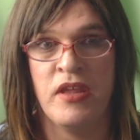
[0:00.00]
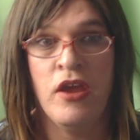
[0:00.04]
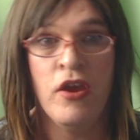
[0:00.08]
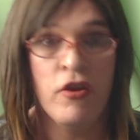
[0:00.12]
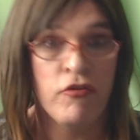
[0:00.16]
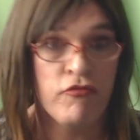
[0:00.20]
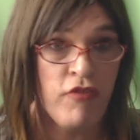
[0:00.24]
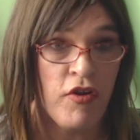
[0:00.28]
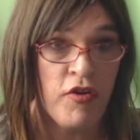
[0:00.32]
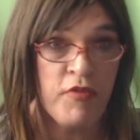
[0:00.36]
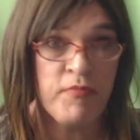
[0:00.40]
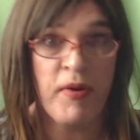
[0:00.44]

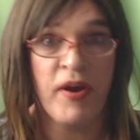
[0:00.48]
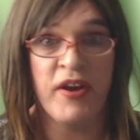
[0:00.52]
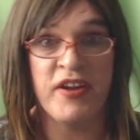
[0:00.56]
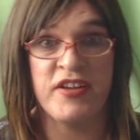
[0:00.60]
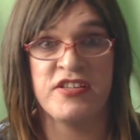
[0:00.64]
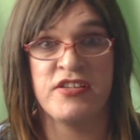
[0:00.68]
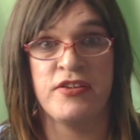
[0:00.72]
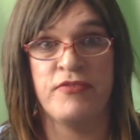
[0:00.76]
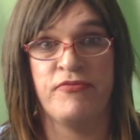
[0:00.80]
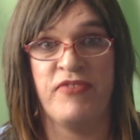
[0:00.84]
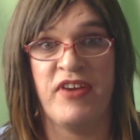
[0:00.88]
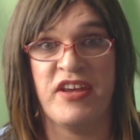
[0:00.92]
Road
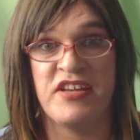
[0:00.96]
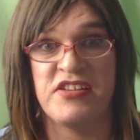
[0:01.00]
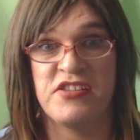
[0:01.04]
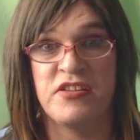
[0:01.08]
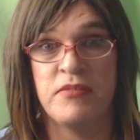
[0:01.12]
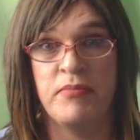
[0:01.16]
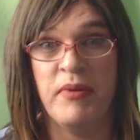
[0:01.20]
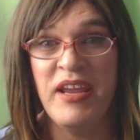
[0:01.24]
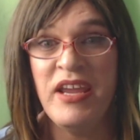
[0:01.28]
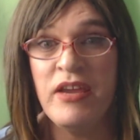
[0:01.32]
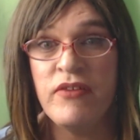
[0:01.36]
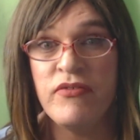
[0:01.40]
bikes are faster,
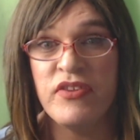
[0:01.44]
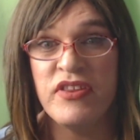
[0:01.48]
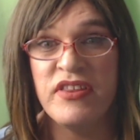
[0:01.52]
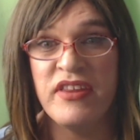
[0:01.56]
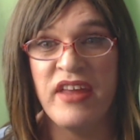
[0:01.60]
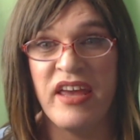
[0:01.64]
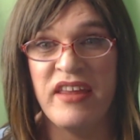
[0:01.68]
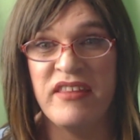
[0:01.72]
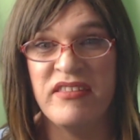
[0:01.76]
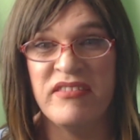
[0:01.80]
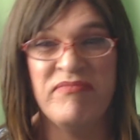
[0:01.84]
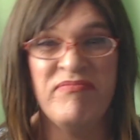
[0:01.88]
but even
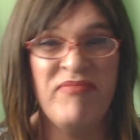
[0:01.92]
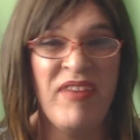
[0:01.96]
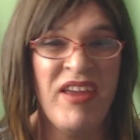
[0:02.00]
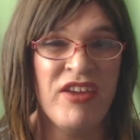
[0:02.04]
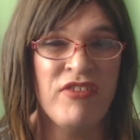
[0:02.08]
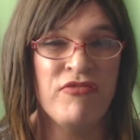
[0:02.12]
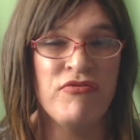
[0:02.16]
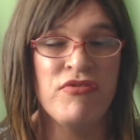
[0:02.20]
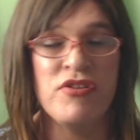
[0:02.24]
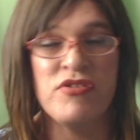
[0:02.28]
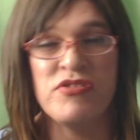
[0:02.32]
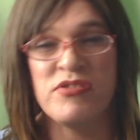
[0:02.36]
then, they
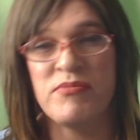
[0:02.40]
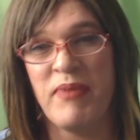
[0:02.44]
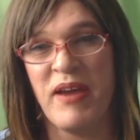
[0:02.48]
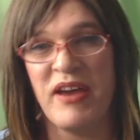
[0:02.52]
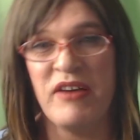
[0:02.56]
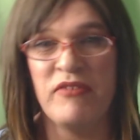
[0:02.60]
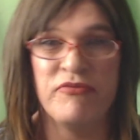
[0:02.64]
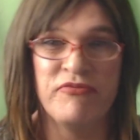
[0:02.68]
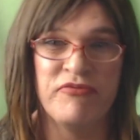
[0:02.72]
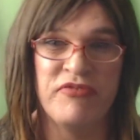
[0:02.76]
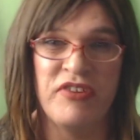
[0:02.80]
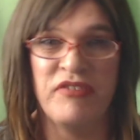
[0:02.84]
cruise
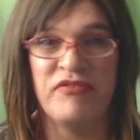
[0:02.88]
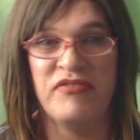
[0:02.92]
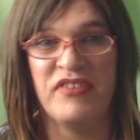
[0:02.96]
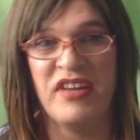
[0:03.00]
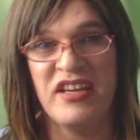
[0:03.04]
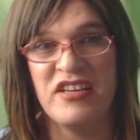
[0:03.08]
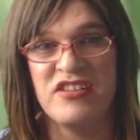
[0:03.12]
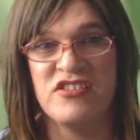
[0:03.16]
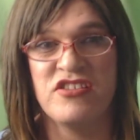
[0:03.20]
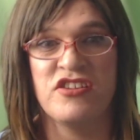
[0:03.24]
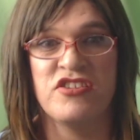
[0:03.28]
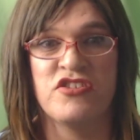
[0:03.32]
about
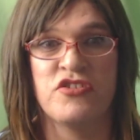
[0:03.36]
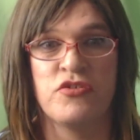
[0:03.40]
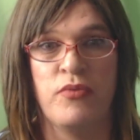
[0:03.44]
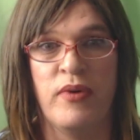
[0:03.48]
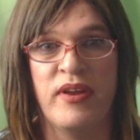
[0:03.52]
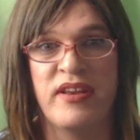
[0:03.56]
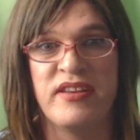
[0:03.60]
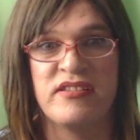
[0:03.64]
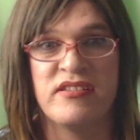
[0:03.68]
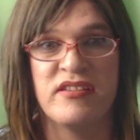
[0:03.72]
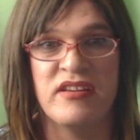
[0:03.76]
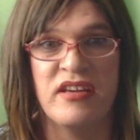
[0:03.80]
15 to
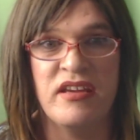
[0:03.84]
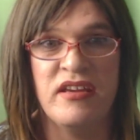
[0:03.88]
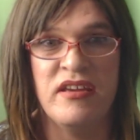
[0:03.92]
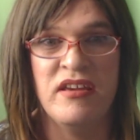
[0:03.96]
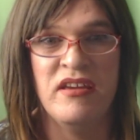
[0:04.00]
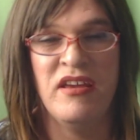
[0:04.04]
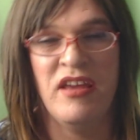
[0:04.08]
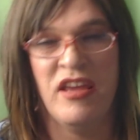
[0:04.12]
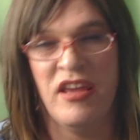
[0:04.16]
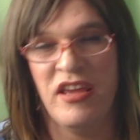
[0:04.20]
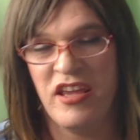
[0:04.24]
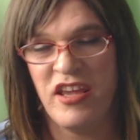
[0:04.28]
20.
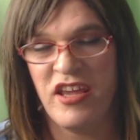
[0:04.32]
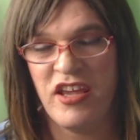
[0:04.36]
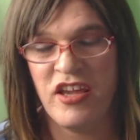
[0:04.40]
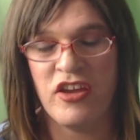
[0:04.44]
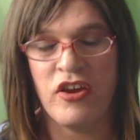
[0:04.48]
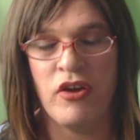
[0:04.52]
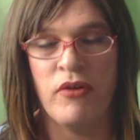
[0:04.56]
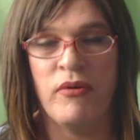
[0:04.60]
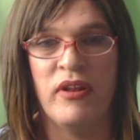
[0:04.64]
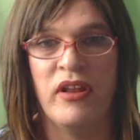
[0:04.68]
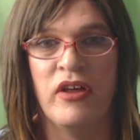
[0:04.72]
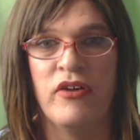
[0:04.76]
You can
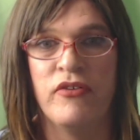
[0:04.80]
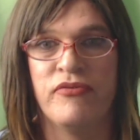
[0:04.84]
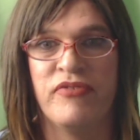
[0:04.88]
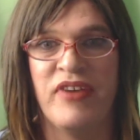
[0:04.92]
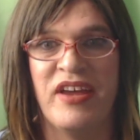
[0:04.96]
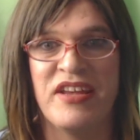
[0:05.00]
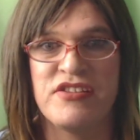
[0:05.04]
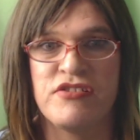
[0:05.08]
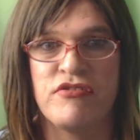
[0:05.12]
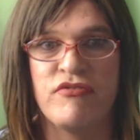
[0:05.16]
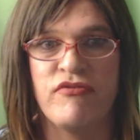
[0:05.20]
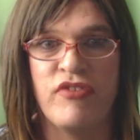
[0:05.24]
go a lot
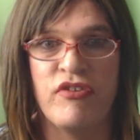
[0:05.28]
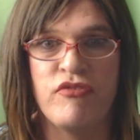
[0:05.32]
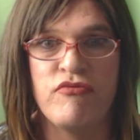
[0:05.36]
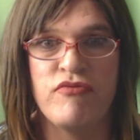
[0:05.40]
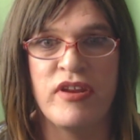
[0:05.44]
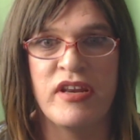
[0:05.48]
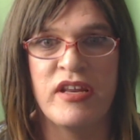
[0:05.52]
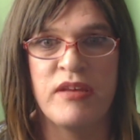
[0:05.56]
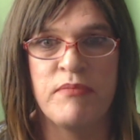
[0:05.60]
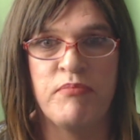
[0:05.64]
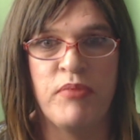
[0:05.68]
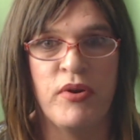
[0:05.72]
faster if you
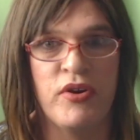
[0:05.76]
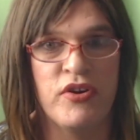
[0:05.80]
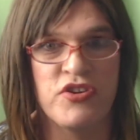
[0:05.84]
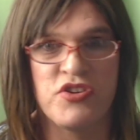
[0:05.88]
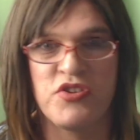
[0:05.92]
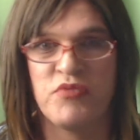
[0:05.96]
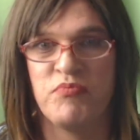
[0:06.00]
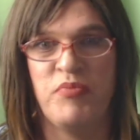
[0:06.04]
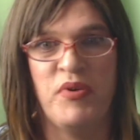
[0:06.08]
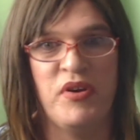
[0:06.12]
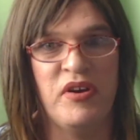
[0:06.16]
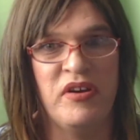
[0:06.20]
really push,
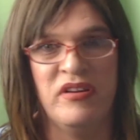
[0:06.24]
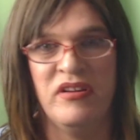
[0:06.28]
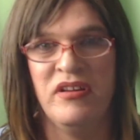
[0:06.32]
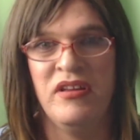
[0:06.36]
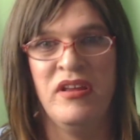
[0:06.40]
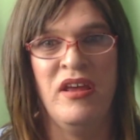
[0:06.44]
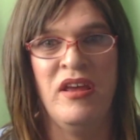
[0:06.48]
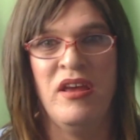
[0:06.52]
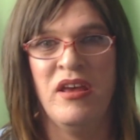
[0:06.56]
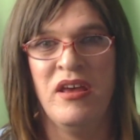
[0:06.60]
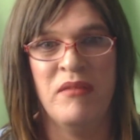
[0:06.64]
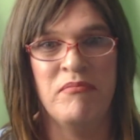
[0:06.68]
but
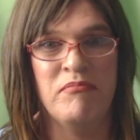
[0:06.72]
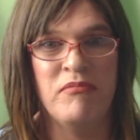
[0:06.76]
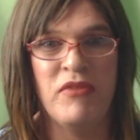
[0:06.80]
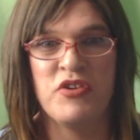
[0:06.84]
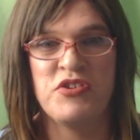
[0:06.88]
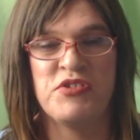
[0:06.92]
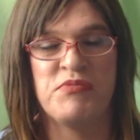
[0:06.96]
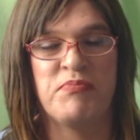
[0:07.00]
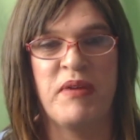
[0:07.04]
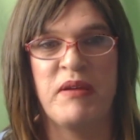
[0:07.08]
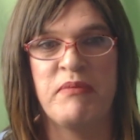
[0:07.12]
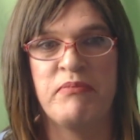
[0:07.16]

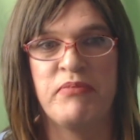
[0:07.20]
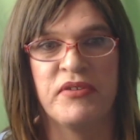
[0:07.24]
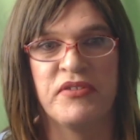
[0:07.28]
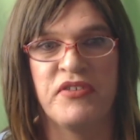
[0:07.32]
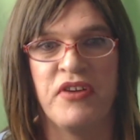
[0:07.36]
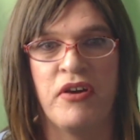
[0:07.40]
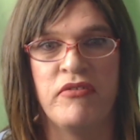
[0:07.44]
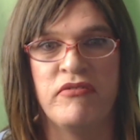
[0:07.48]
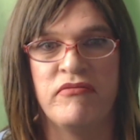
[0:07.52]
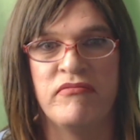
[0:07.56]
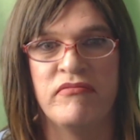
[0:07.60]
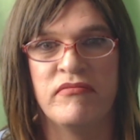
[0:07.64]
most people
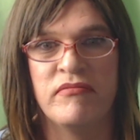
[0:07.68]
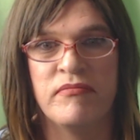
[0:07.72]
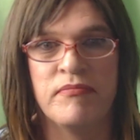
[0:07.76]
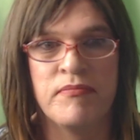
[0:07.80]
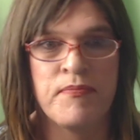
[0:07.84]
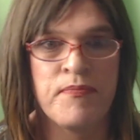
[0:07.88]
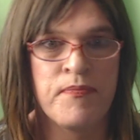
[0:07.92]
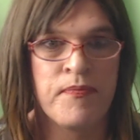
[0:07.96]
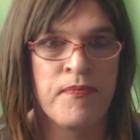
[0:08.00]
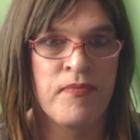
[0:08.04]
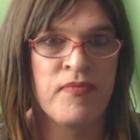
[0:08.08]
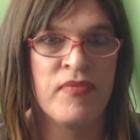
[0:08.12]
don't.
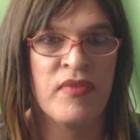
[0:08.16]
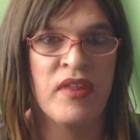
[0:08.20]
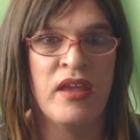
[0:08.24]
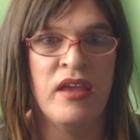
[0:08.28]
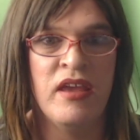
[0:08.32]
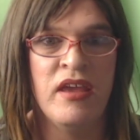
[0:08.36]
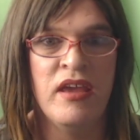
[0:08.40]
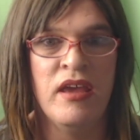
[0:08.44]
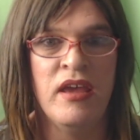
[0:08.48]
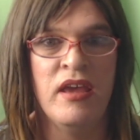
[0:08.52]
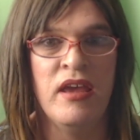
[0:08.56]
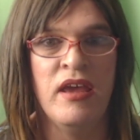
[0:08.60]

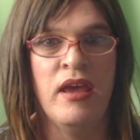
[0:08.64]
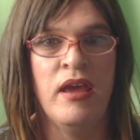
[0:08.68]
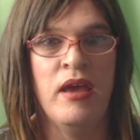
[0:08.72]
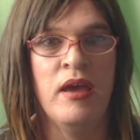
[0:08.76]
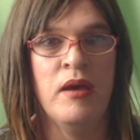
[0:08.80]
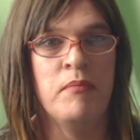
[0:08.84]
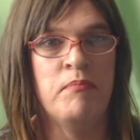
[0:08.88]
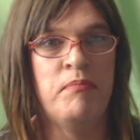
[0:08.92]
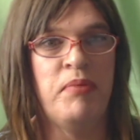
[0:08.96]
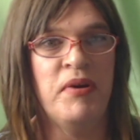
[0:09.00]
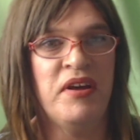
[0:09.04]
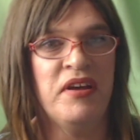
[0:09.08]

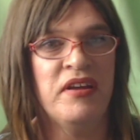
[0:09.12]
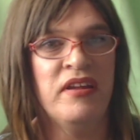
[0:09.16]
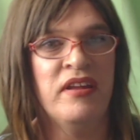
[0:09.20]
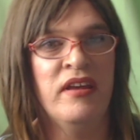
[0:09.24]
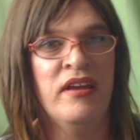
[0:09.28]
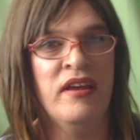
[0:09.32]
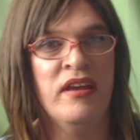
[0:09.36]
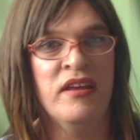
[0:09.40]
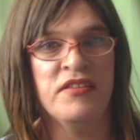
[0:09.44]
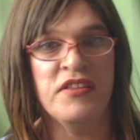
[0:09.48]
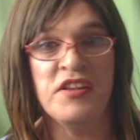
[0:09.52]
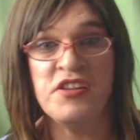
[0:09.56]
But
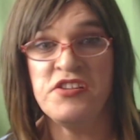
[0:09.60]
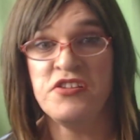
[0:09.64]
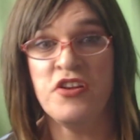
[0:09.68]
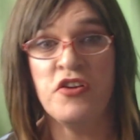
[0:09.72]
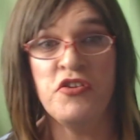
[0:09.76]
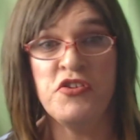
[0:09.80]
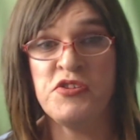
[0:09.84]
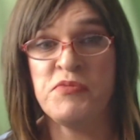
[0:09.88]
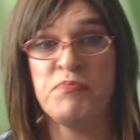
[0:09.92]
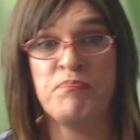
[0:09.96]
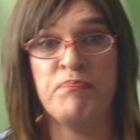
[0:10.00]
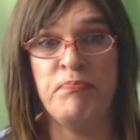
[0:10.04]
there's no
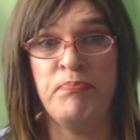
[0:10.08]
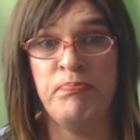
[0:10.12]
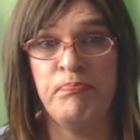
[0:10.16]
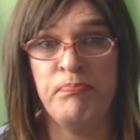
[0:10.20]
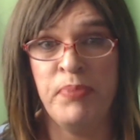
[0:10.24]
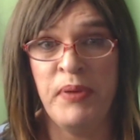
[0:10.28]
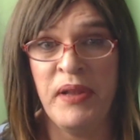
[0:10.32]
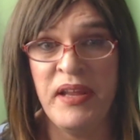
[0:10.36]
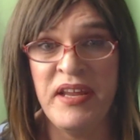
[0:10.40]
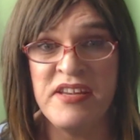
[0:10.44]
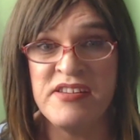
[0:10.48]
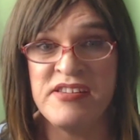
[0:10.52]

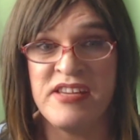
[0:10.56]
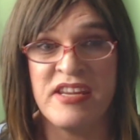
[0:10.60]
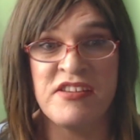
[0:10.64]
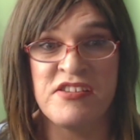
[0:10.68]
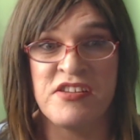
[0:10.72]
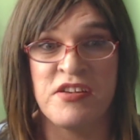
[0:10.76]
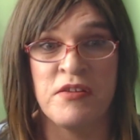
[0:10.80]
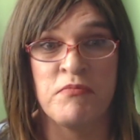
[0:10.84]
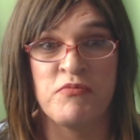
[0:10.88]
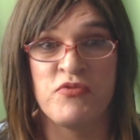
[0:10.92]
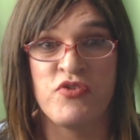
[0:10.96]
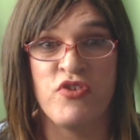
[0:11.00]
pleasing
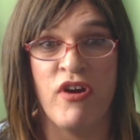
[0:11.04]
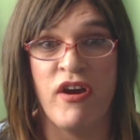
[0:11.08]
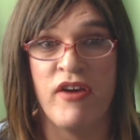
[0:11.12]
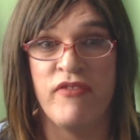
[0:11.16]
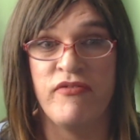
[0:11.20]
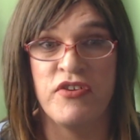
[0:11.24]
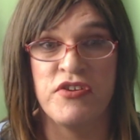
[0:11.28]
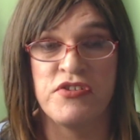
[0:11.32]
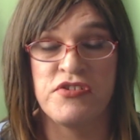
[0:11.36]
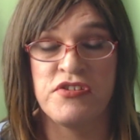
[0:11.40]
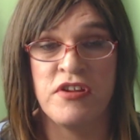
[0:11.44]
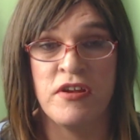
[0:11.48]
some
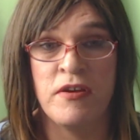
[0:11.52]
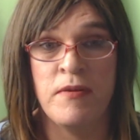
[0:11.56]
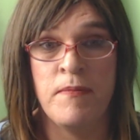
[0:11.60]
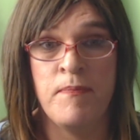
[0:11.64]
drivers.